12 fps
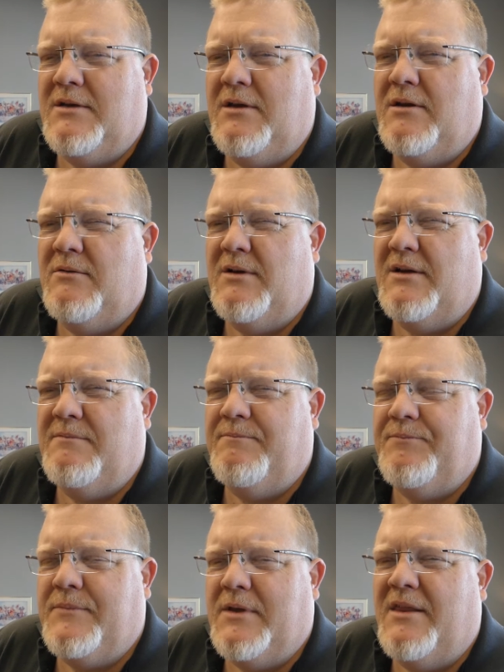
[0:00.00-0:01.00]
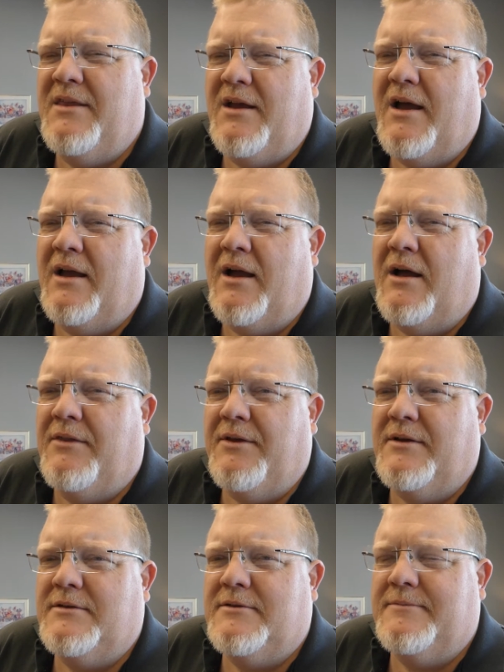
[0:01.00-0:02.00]
like, you know what? I think I got
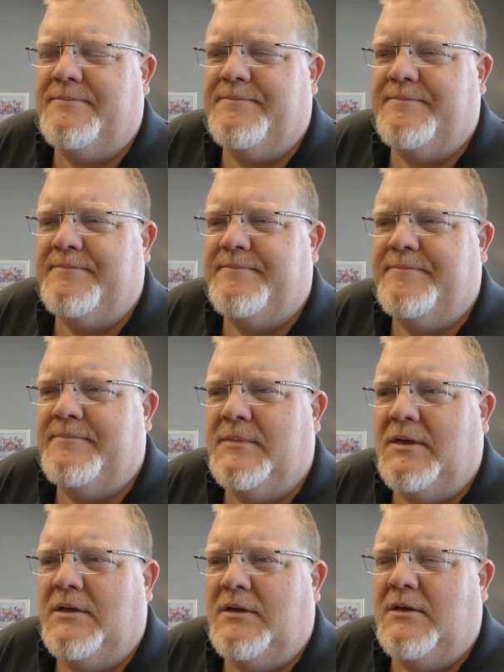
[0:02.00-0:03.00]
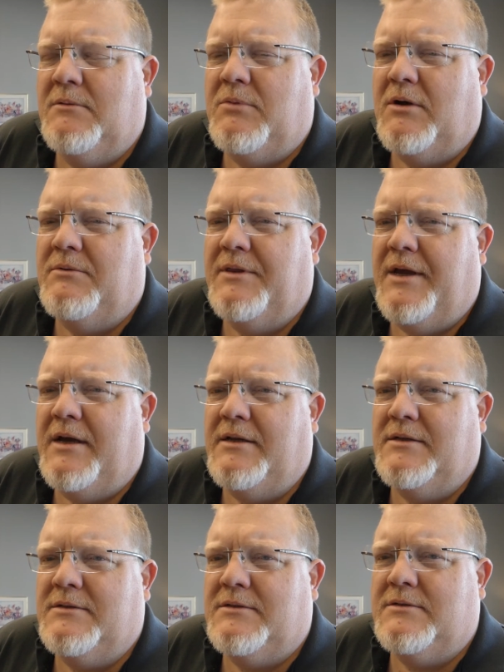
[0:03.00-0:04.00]
this. Problem with that
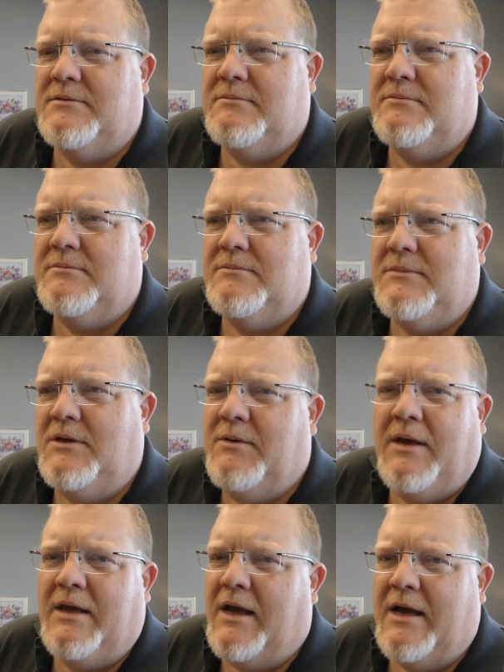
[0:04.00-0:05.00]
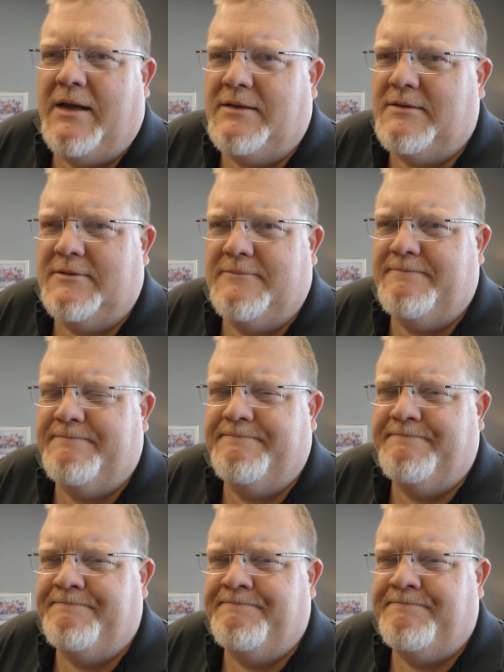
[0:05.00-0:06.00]
is you ain't got it.
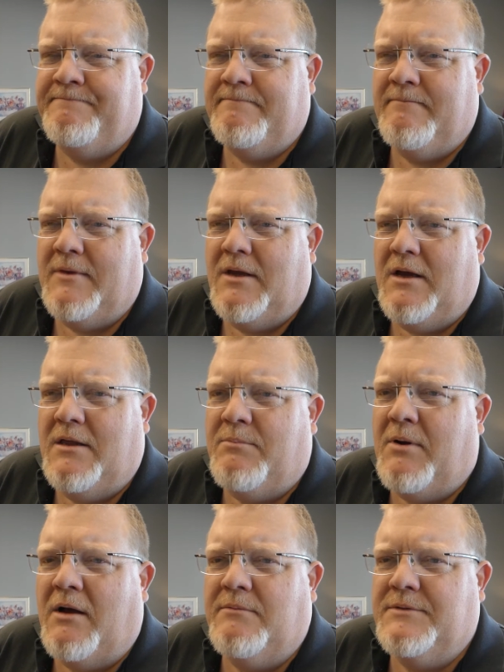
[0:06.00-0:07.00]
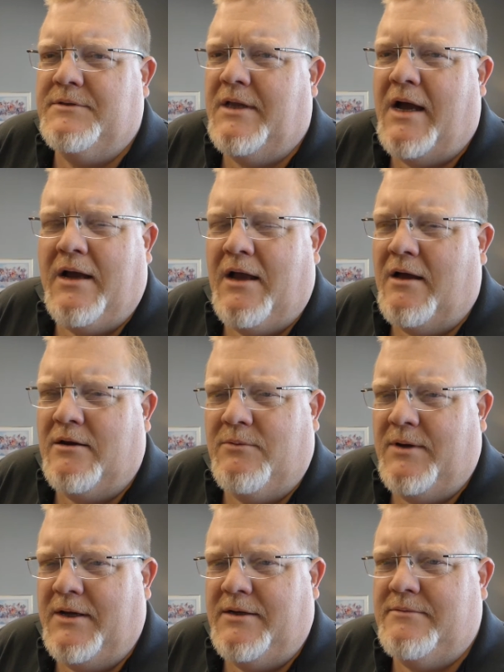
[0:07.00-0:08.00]
Uh, the problem's not gone
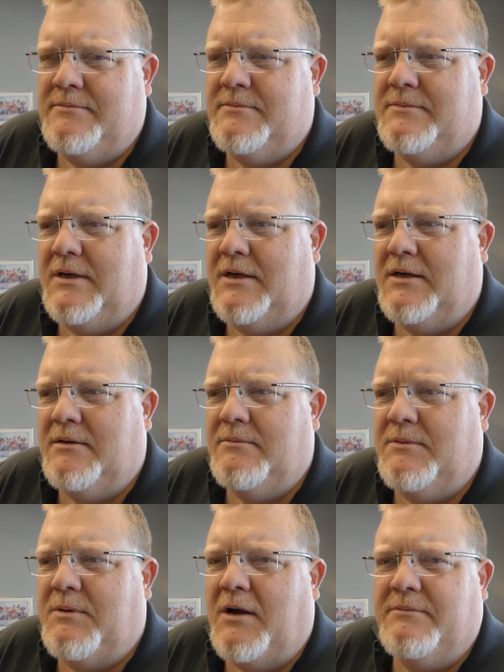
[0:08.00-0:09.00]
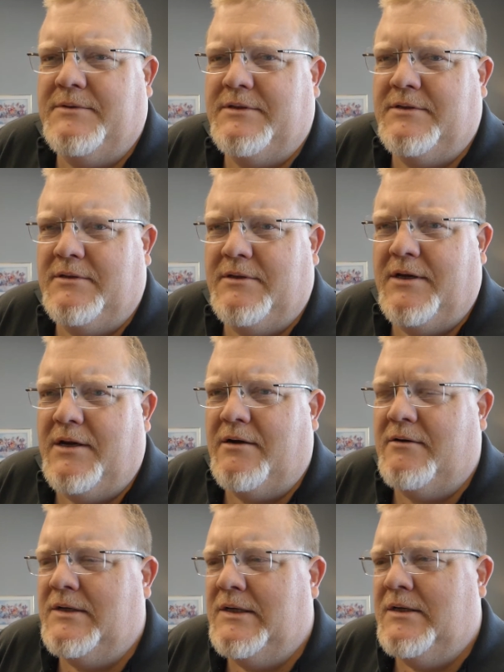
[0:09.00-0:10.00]
away. Um, the problem's still there.